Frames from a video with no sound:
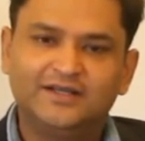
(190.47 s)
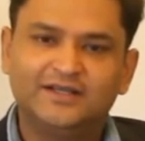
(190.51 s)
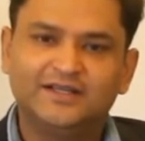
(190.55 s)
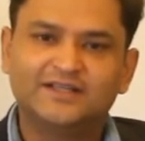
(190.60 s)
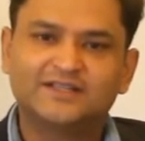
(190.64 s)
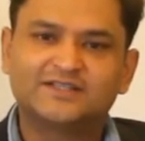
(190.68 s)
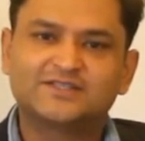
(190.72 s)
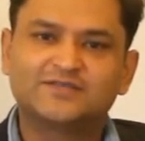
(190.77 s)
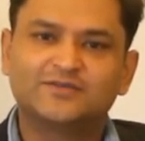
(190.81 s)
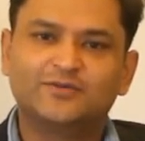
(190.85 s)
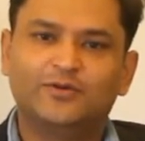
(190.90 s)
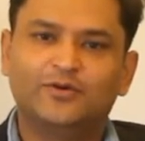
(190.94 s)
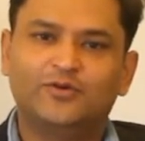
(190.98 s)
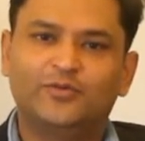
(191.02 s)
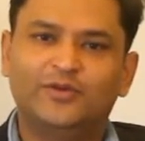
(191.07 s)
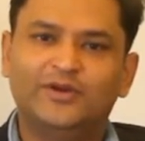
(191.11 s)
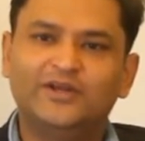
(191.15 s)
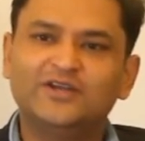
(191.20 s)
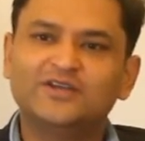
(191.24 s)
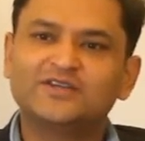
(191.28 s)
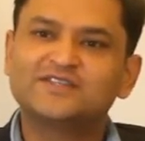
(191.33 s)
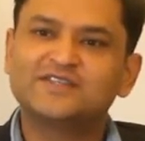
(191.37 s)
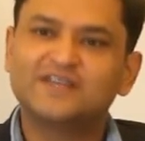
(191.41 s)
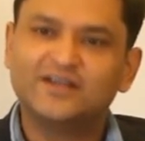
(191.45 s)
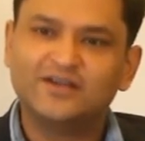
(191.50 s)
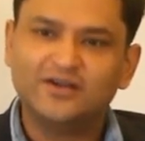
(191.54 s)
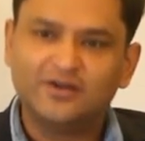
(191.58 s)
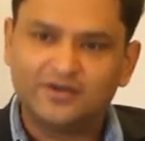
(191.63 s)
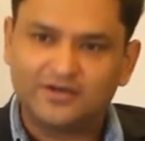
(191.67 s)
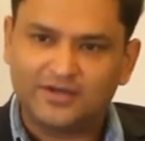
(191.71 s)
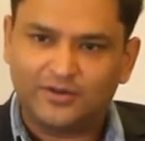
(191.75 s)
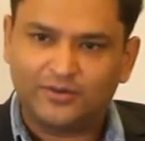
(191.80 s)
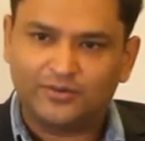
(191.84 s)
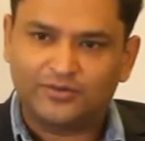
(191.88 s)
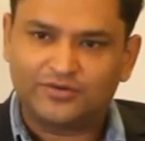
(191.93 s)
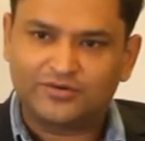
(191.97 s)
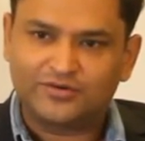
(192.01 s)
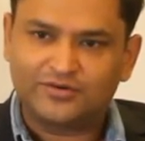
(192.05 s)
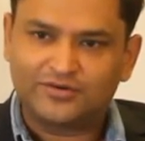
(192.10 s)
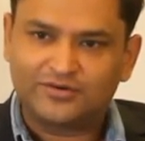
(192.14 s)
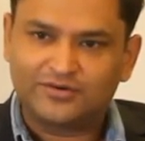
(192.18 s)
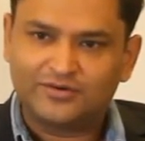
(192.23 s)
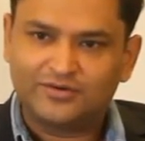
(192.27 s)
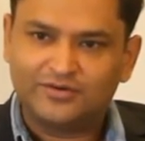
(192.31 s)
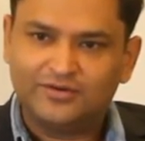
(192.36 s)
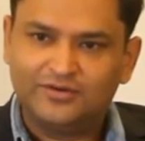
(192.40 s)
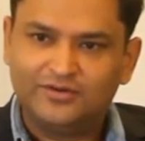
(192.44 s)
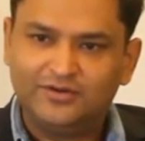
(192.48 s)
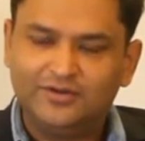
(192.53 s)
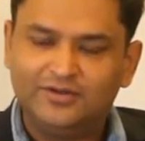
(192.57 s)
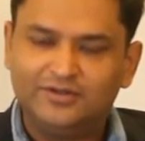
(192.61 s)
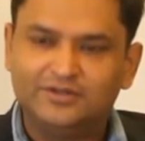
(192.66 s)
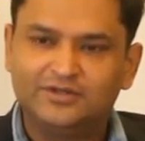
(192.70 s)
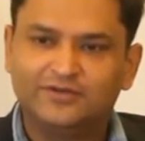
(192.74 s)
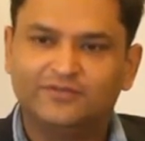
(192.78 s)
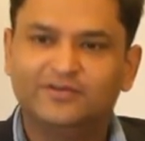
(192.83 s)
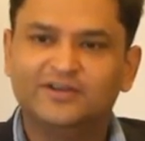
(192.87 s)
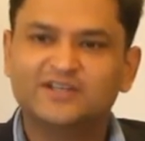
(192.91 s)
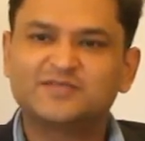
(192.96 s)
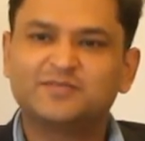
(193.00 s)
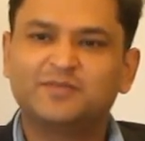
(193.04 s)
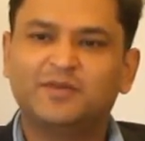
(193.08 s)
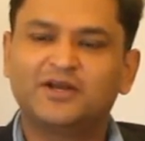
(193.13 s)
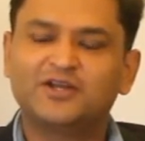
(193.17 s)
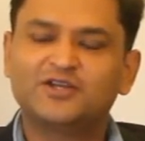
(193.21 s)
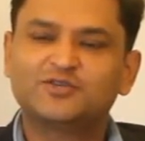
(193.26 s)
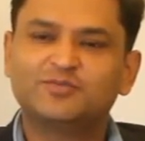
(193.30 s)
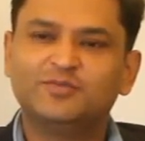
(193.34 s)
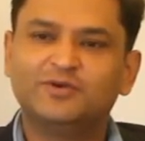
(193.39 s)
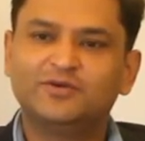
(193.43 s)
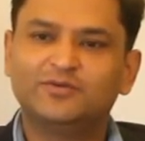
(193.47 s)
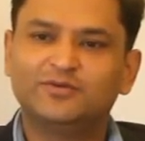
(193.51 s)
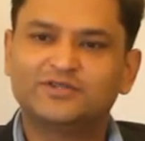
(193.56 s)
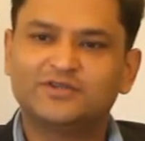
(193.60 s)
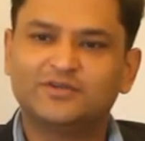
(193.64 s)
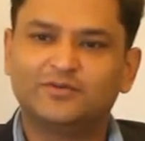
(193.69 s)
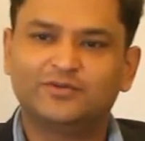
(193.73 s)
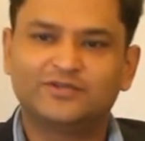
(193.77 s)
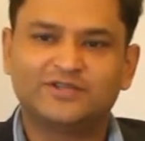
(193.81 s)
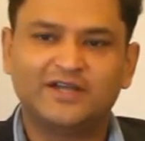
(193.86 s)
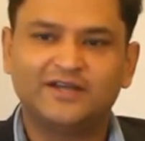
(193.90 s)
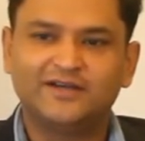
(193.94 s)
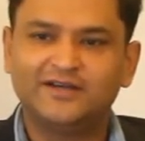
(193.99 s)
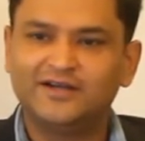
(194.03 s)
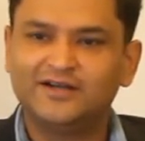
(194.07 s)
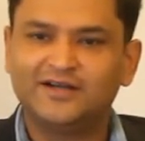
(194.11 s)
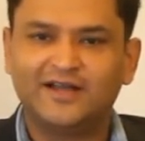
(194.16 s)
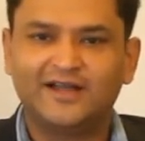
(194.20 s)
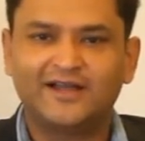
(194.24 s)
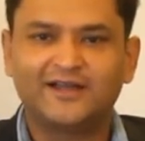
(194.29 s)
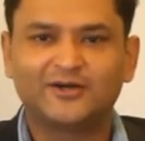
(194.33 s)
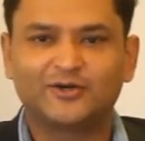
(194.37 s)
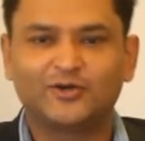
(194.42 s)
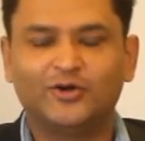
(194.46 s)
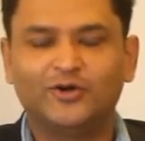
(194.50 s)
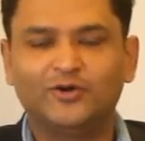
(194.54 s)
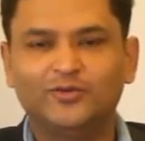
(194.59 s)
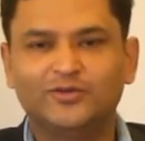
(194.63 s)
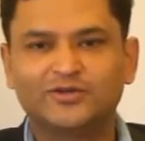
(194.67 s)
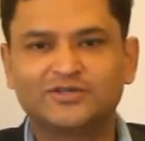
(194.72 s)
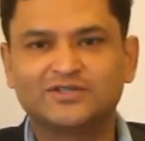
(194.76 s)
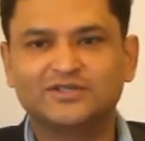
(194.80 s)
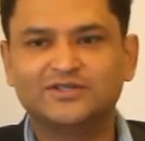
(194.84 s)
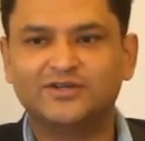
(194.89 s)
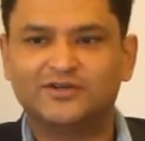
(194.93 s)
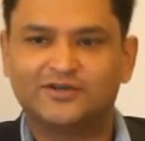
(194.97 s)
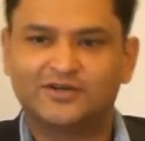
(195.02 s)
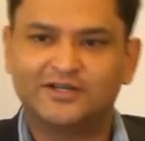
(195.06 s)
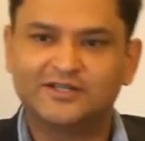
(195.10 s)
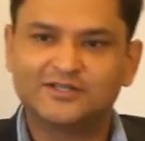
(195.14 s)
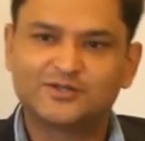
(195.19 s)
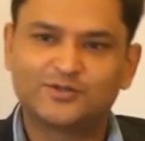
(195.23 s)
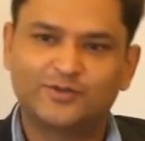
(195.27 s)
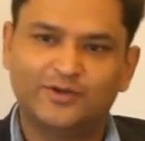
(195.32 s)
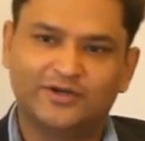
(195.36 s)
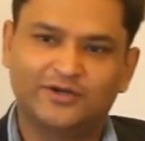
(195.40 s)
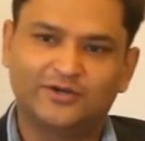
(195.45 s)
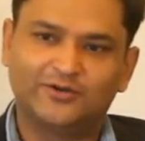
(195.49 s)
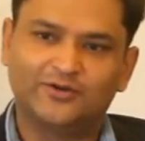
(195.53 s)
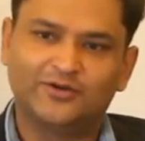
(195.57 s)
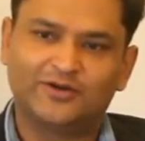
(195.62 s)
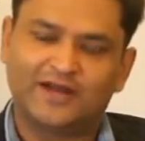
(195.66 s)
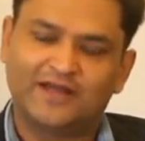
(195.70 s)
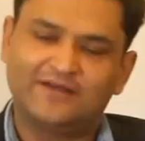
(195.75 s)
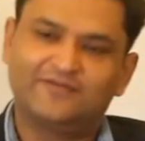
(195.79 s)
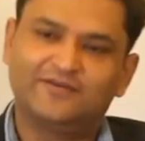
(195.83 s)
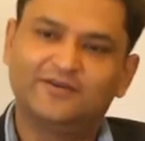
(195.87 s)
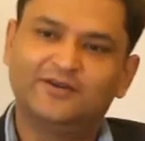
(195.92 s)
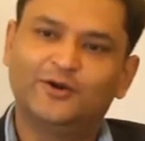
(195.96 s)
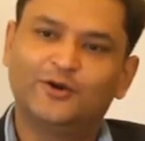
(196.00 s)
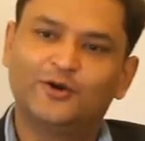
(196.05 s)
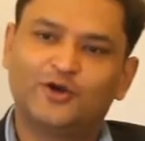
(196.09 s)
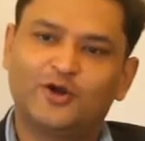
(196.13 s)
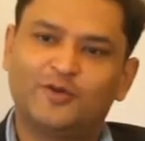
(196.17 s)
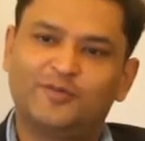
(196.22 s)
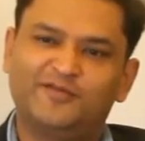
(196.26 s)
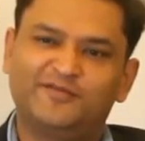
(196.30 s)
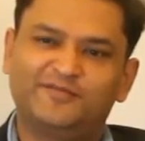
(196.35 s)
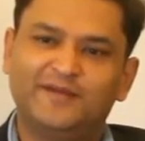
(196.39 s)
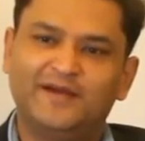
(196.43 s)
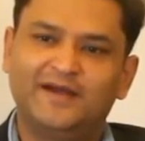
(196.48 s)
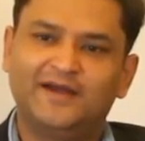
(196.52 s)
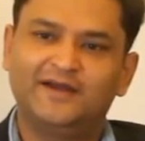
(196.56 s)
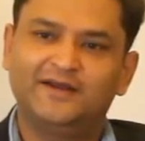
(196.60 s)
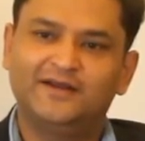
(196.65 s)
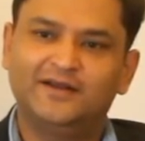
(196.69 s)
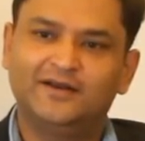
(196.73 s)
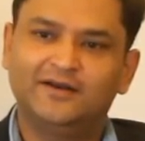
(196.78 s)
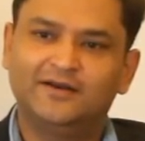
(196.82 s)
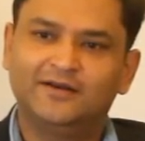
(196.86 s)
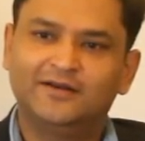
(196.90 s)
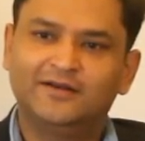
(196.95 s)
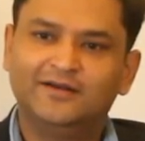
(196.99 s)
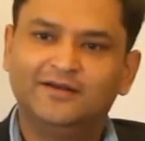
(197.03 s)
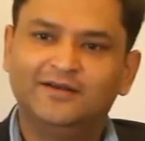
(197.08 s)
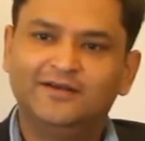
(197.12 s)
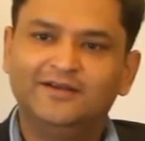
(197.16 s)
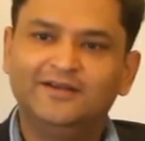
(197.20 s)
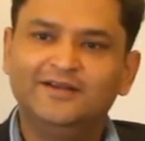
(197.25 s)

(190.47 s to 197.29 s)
It's when you're singled out. The worst punishment which I didn't like at all was in the drill square, rifle on top of my head and